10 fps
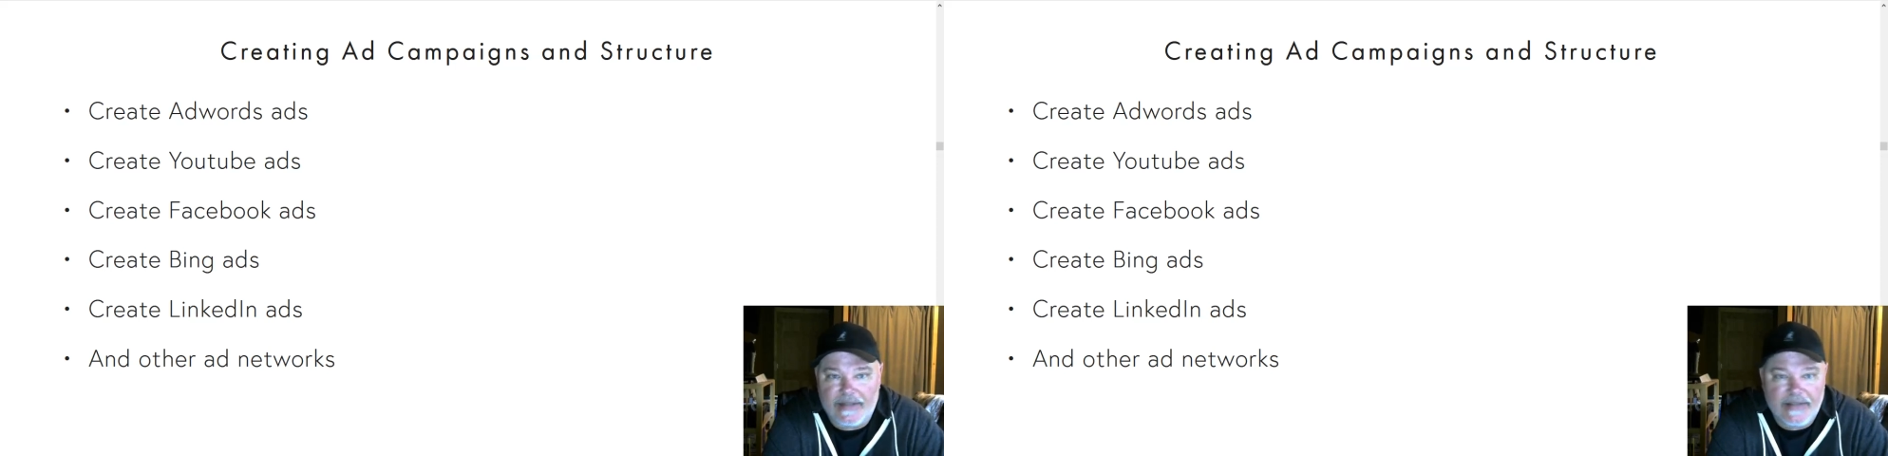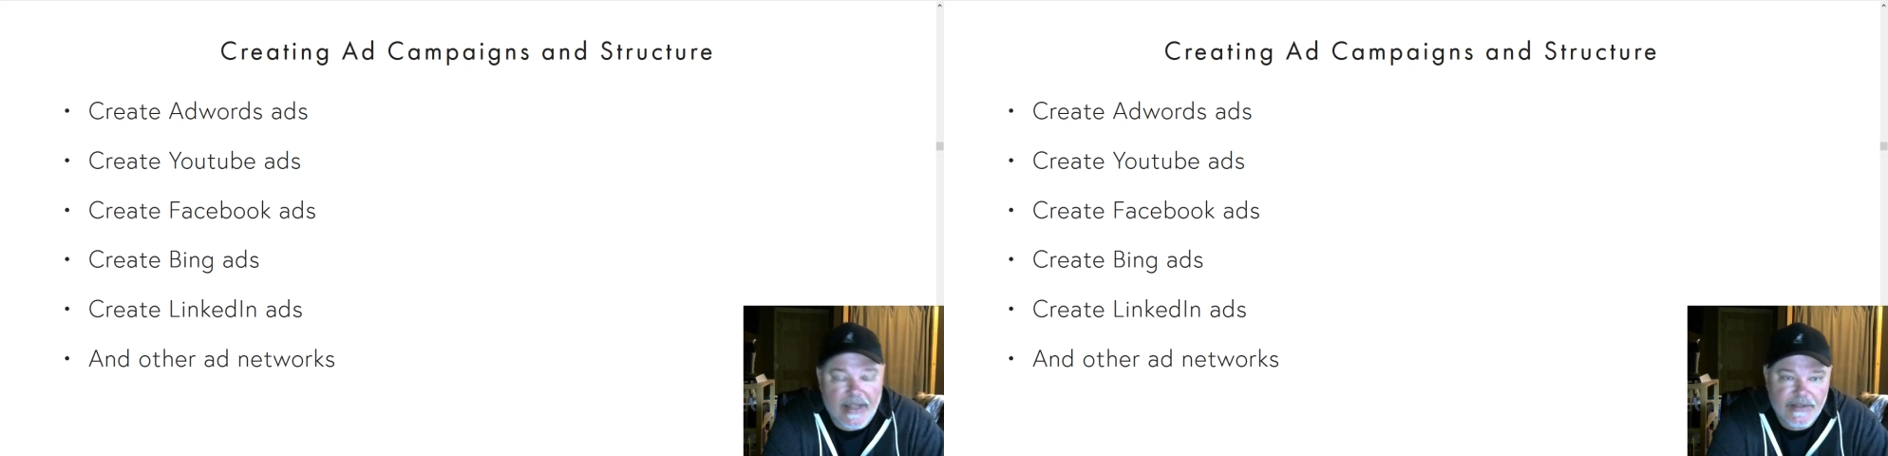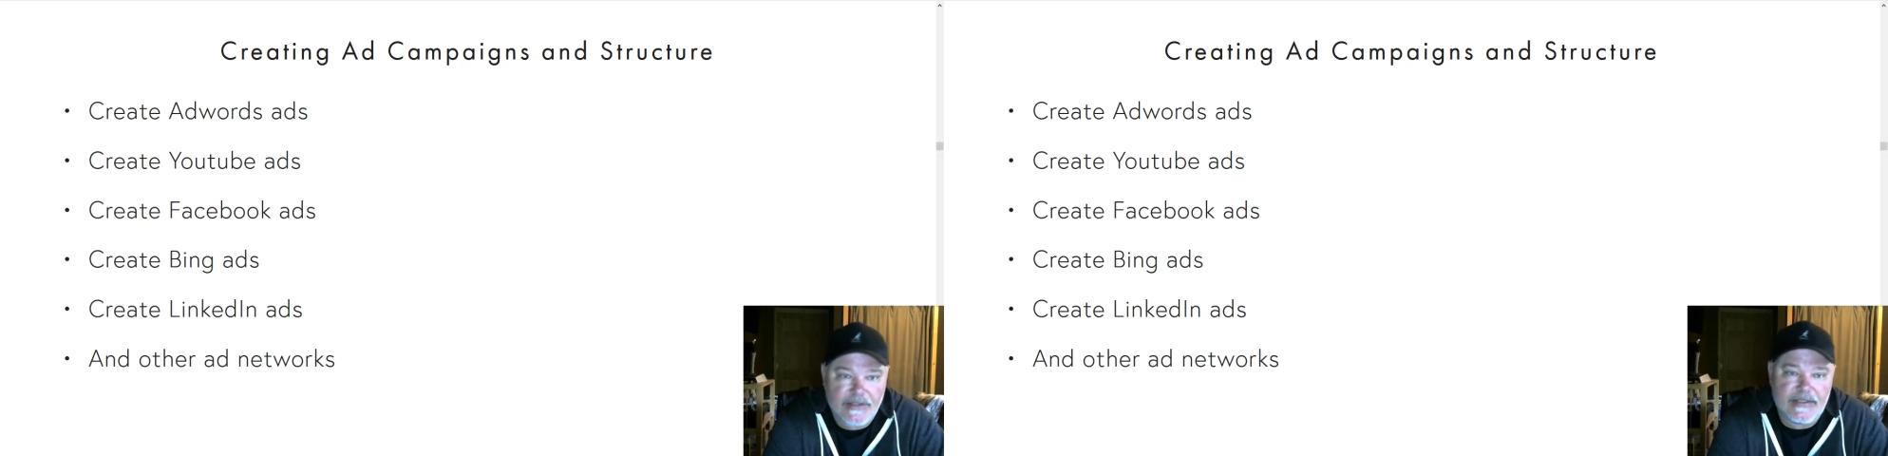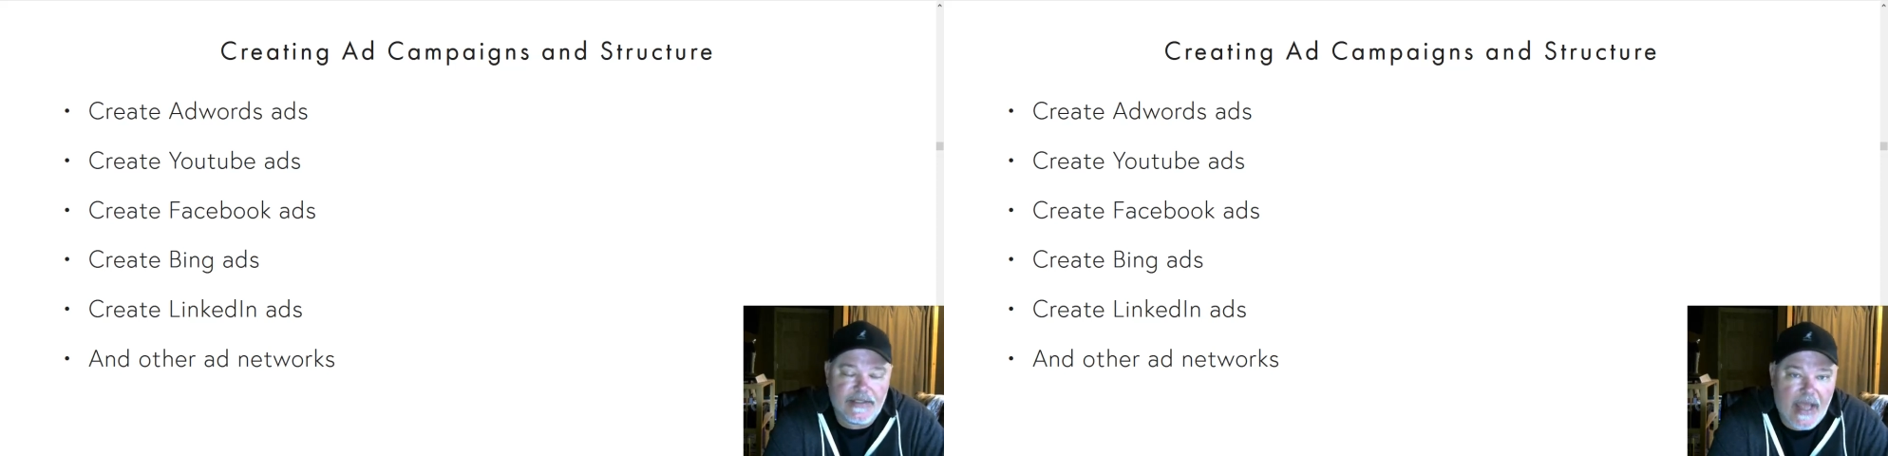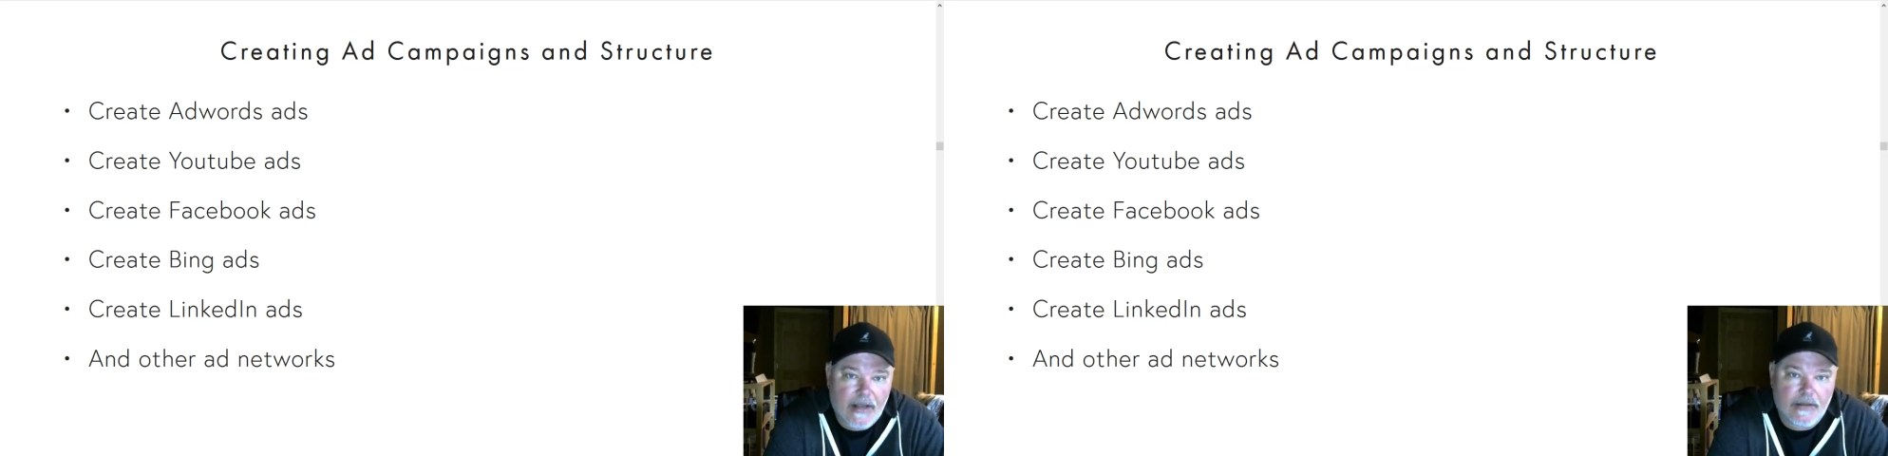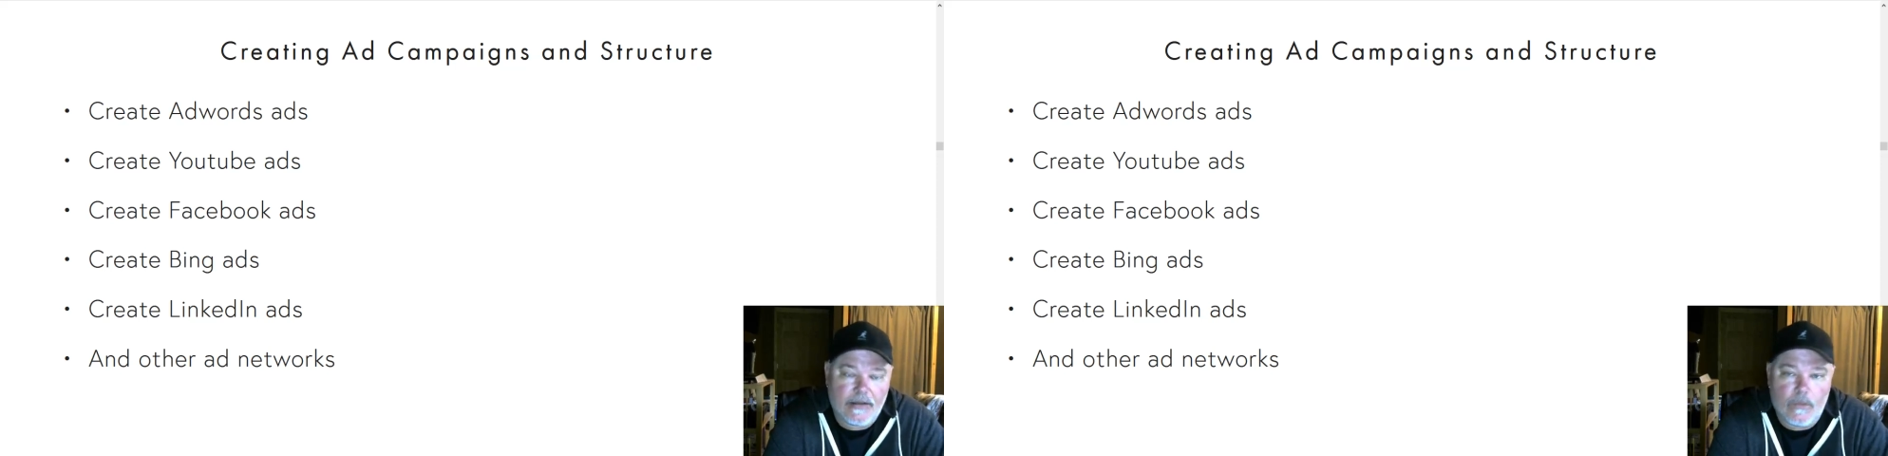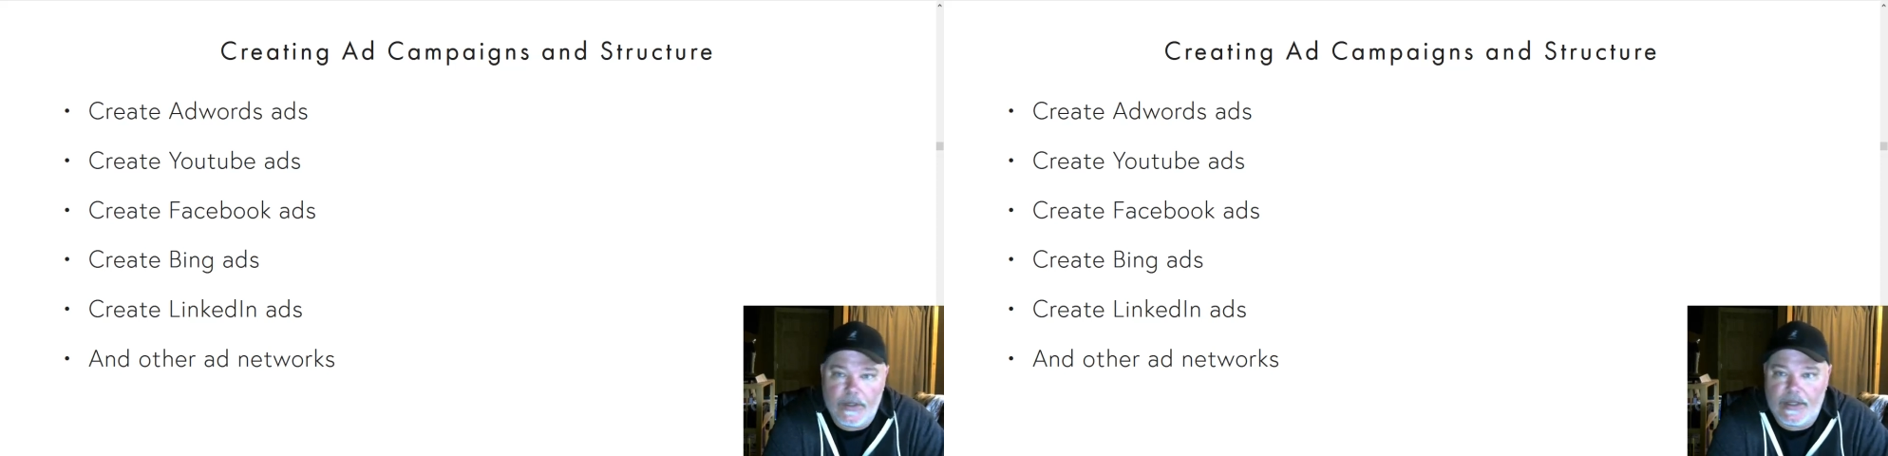And that's exactly what